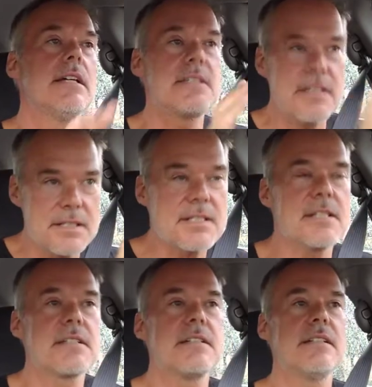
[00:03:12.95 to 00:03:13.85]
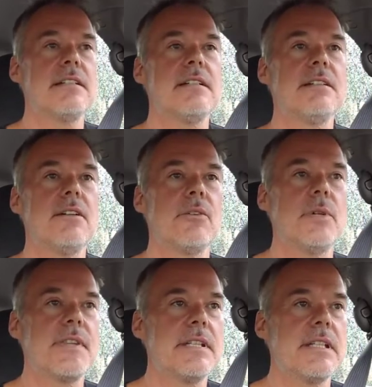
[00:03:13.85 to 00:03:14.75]
It's existed
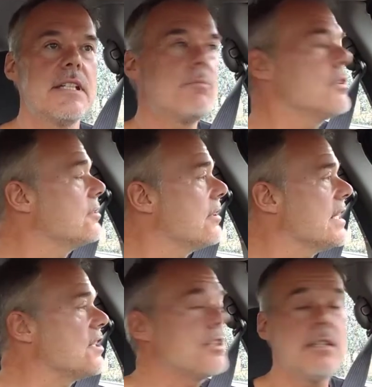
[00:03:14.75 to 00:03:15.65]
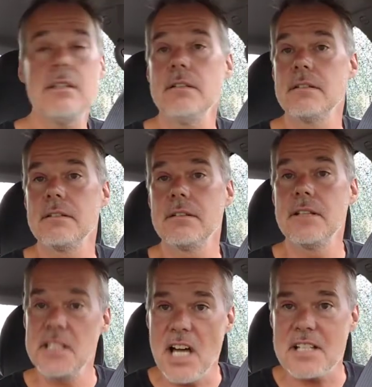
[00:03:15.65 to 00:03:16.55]
within the Hebrew tradition,
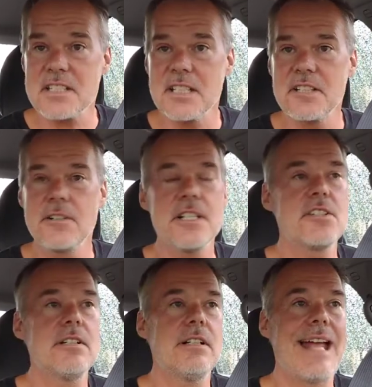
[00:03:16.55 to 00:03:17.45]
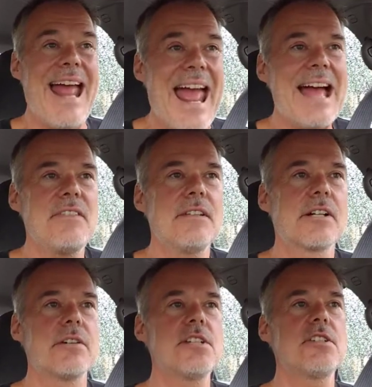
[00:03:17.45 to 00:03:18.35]
the Gnostic tradition, and the
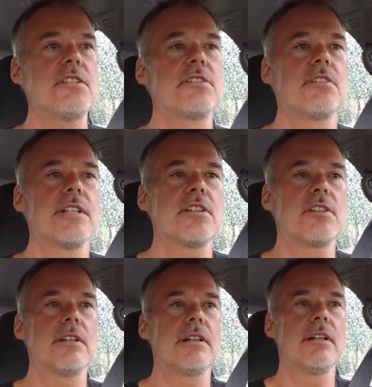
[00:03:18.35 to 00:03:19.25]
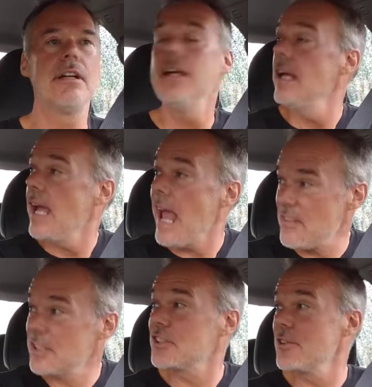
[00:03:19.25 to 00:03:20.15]
Christian tradition.
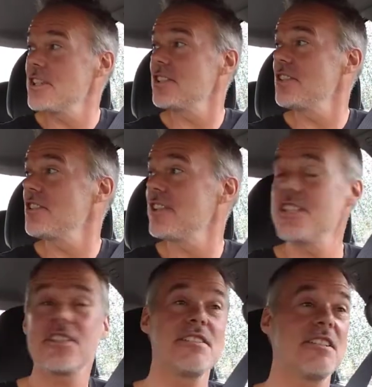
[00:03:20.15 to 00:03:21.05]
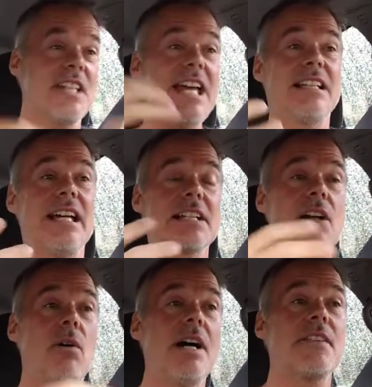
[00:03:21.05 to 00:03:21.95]
And the Christian tradition today, like
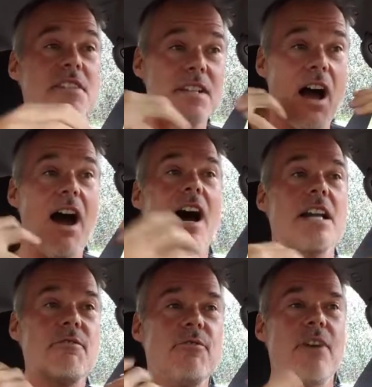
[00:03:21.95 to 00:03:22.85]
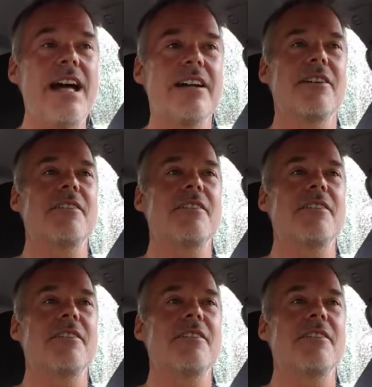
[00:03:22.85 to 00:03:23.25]
no others, on fire.